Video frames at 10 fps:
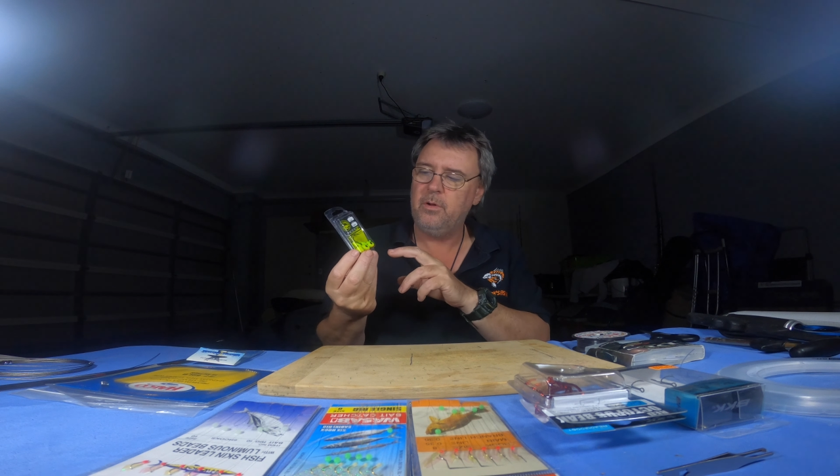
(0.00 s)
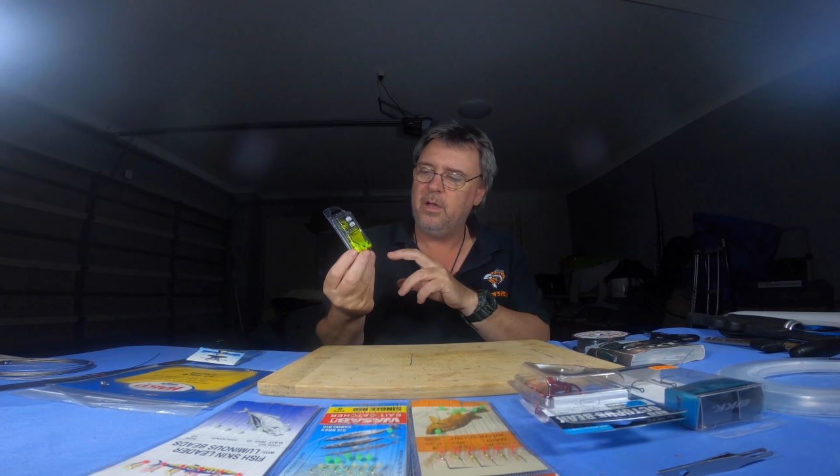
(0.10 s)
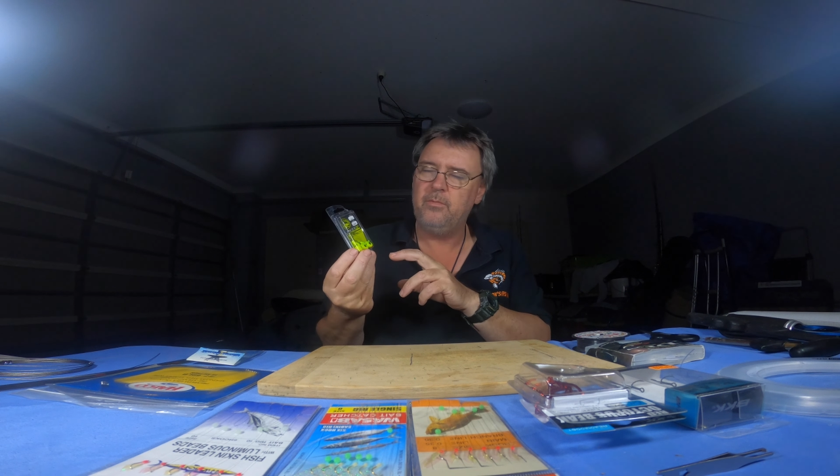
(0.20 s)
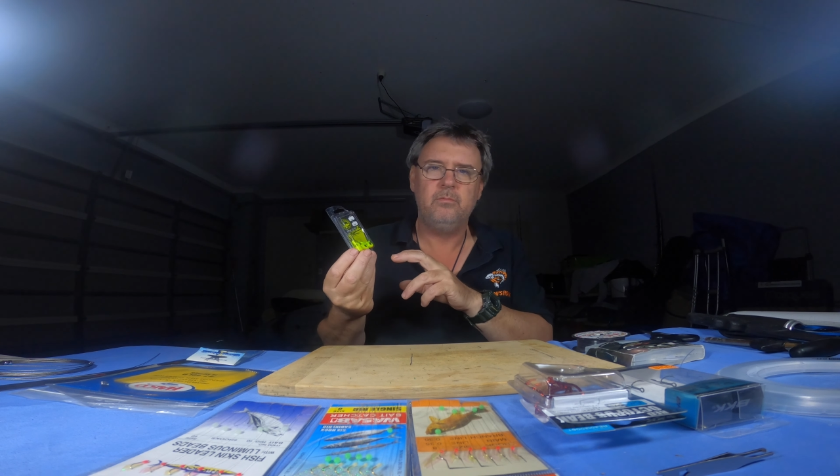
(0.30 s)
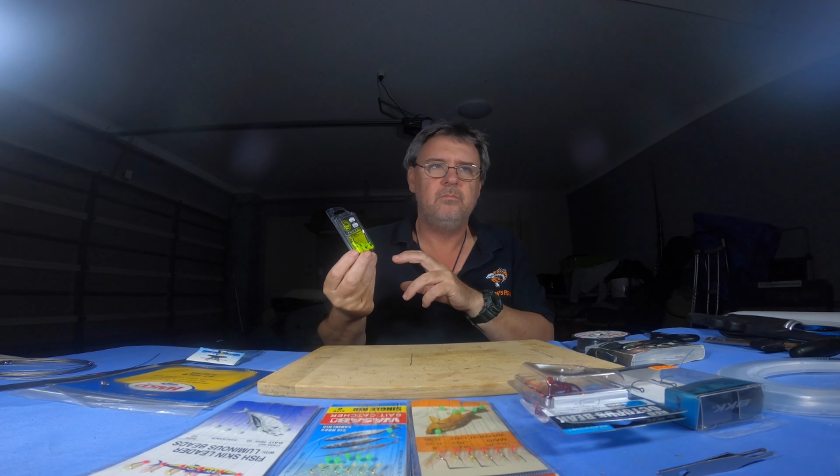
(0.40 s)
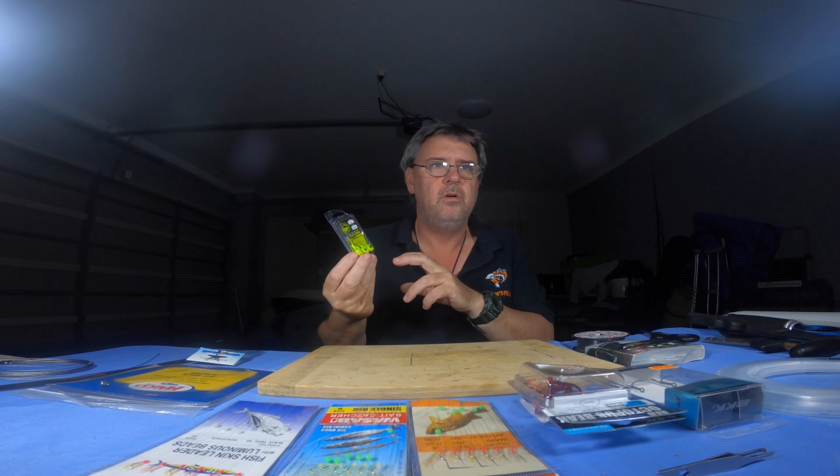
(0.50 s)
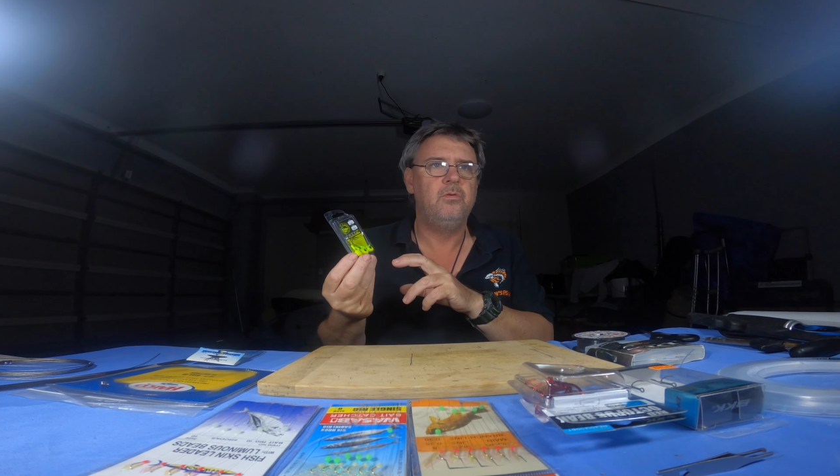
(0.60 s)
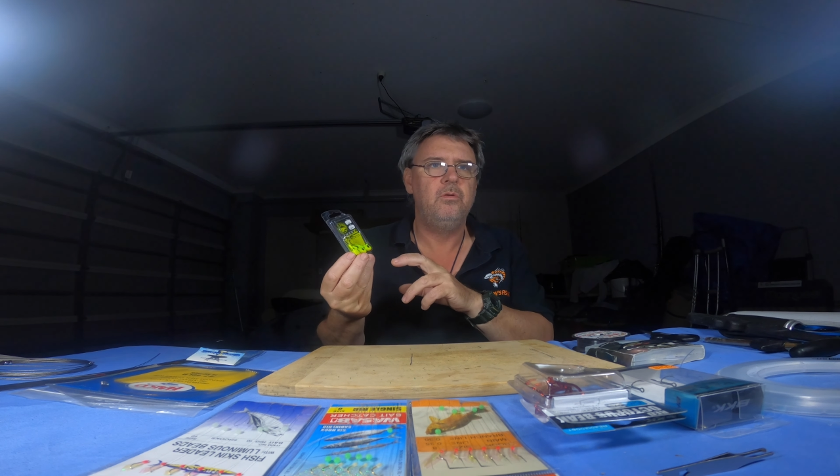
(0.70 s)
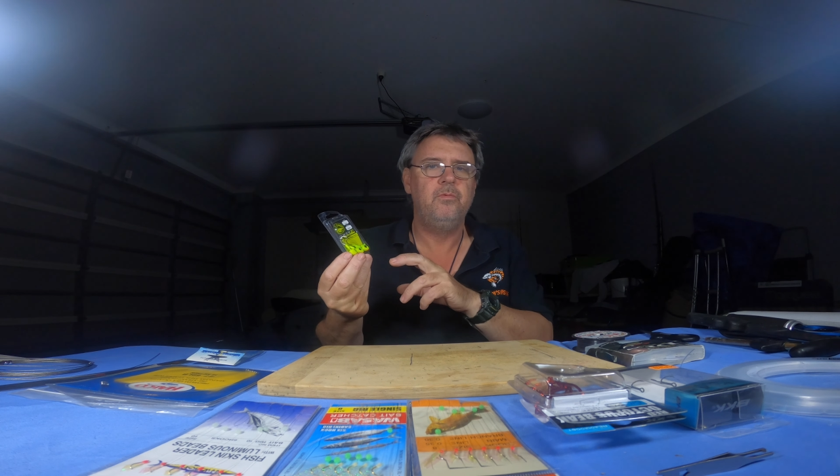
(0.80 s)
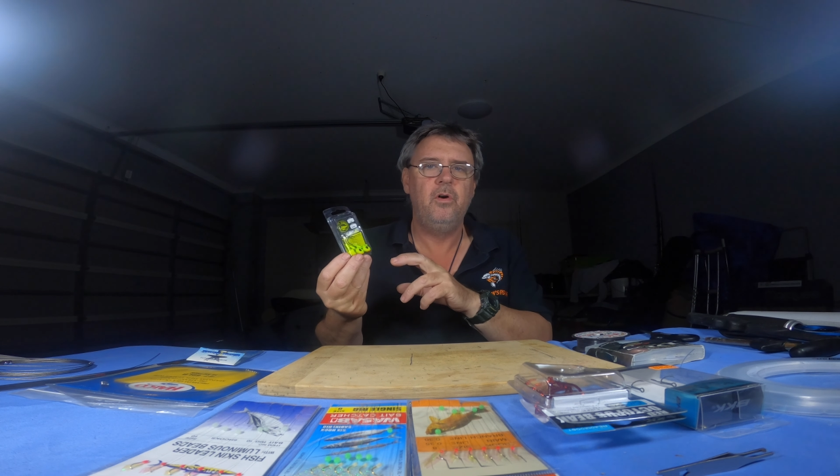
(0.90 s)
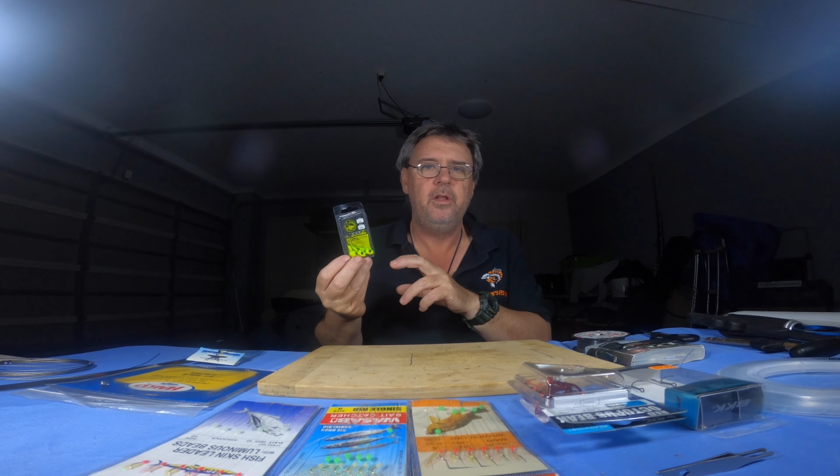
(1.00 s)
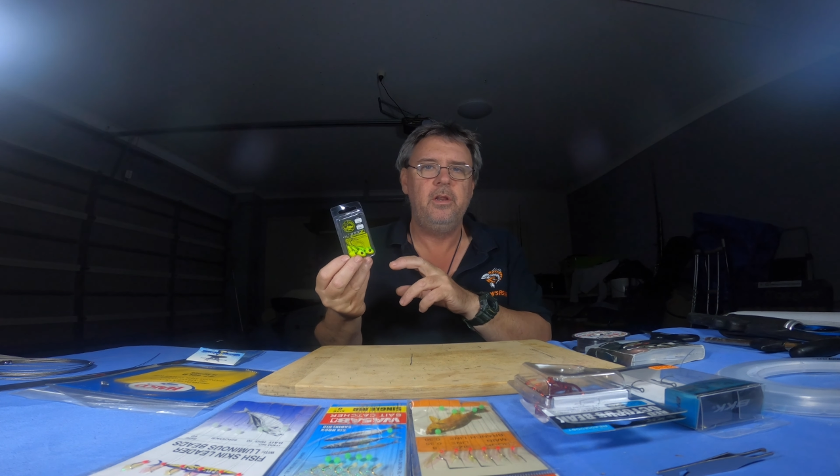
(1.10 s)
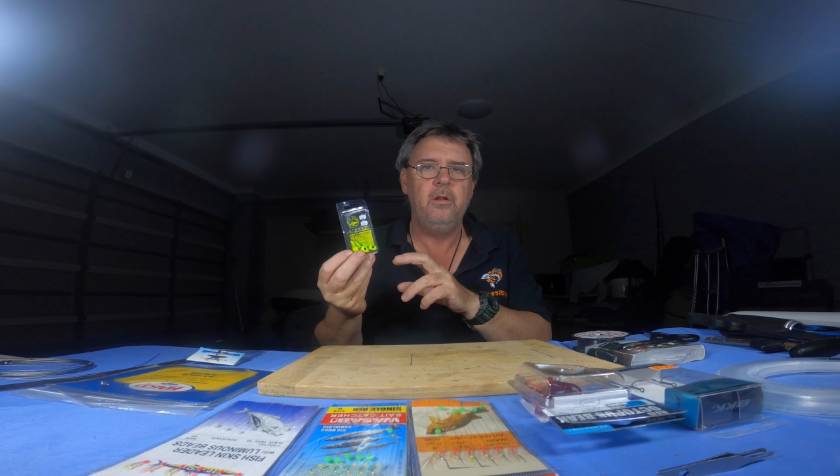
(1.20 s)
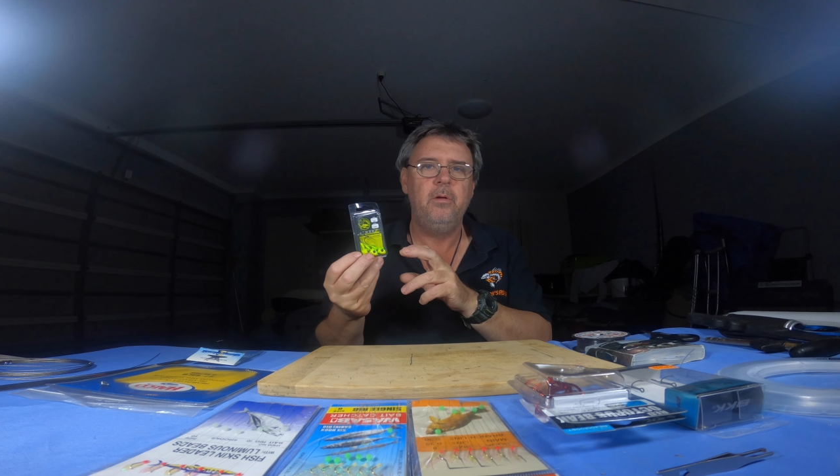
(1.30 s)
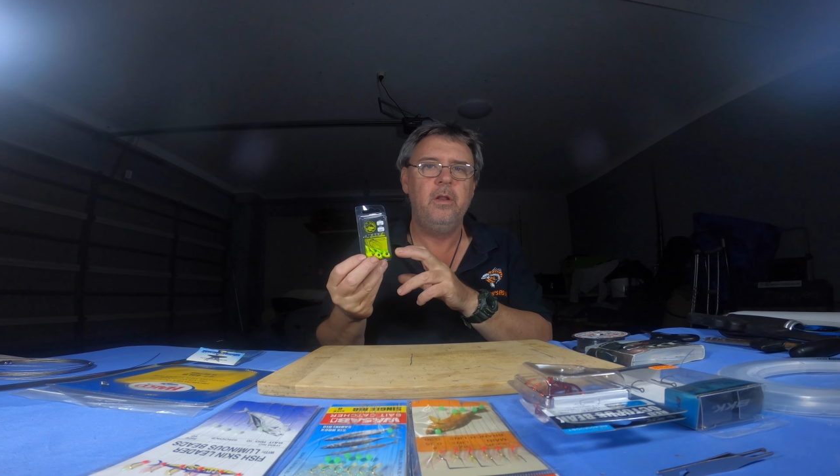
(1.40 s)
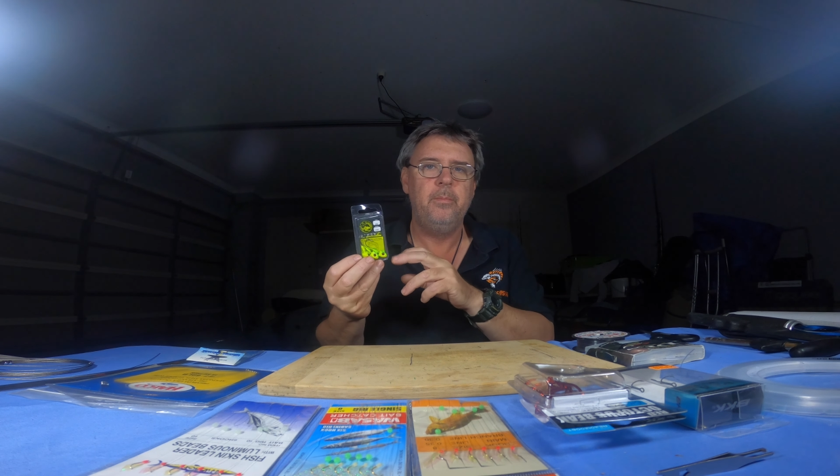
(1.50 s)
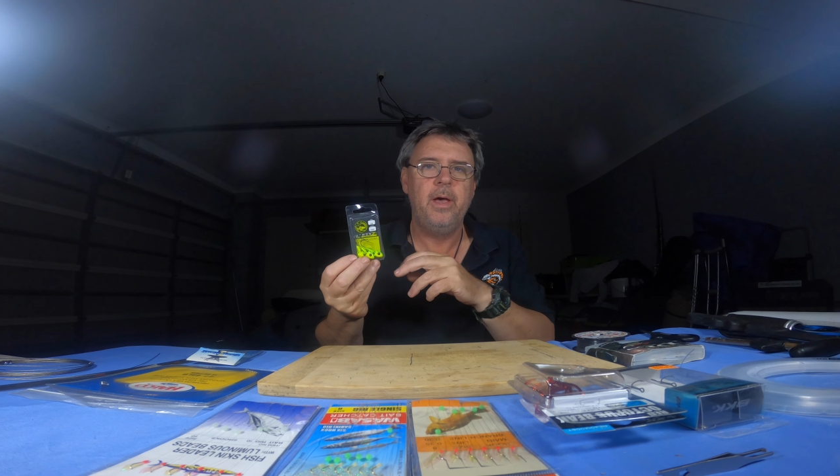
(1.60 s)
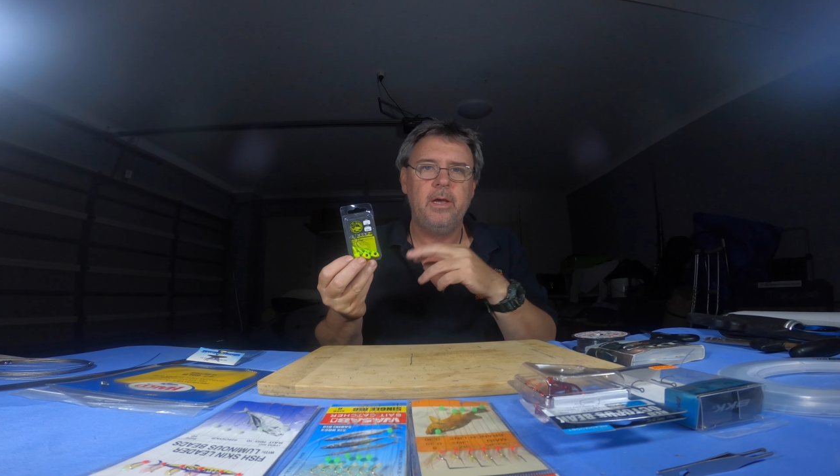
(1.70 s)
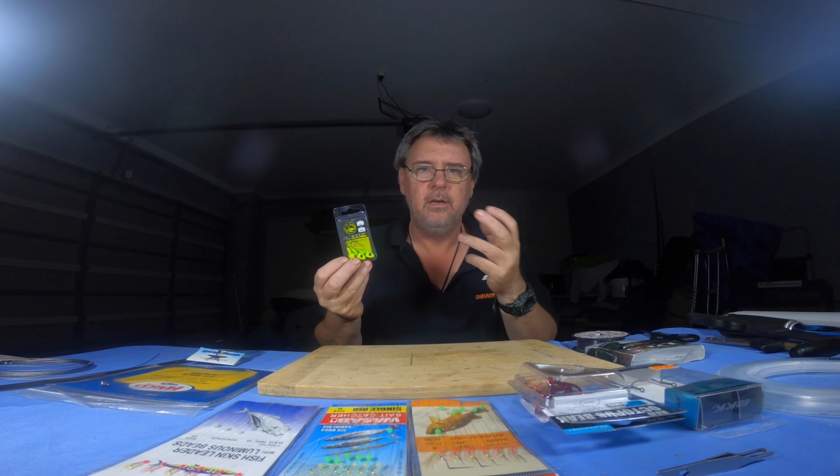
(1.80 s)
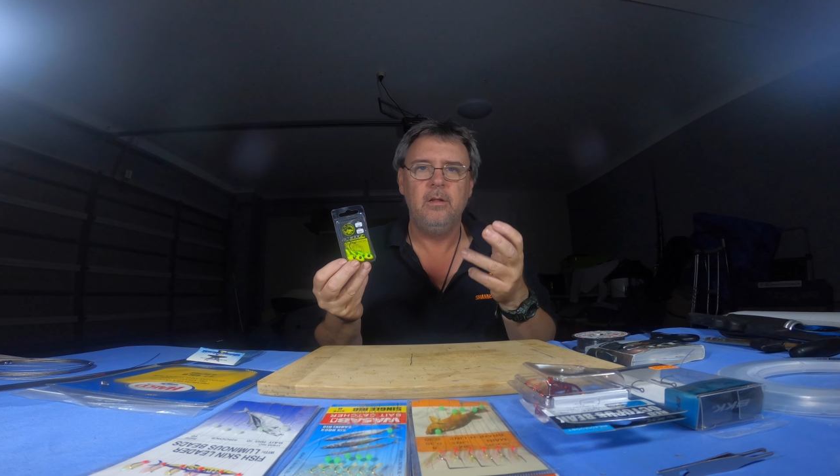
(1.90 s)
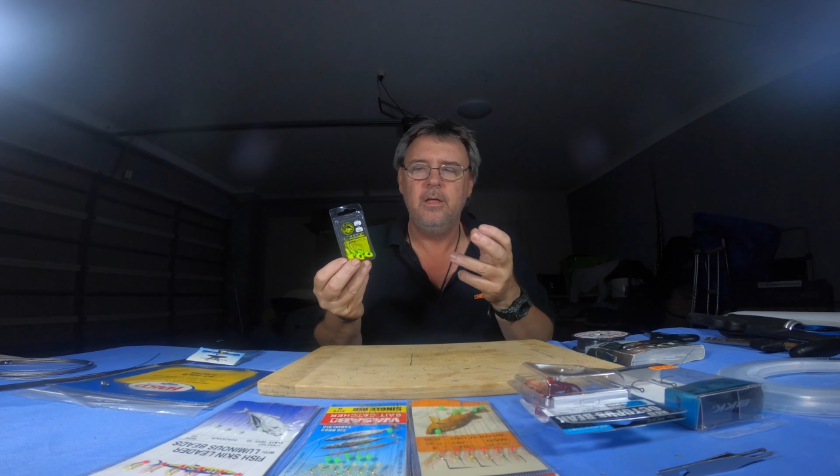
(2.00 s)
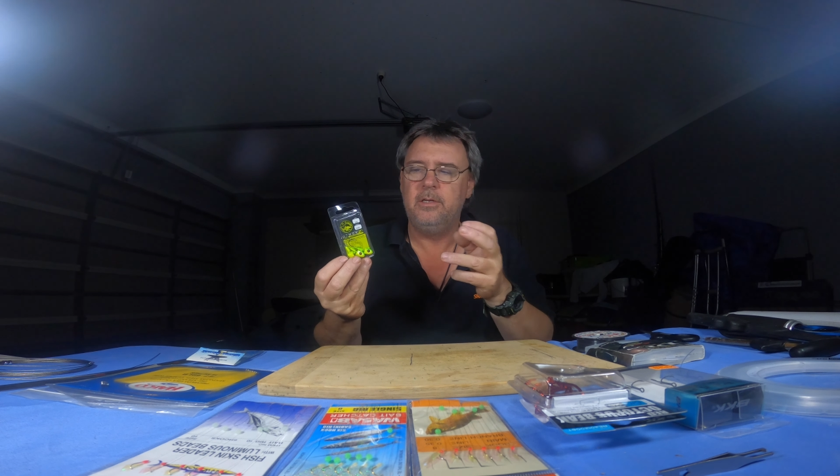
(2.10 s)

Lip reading: but I couldn't find any in a packet.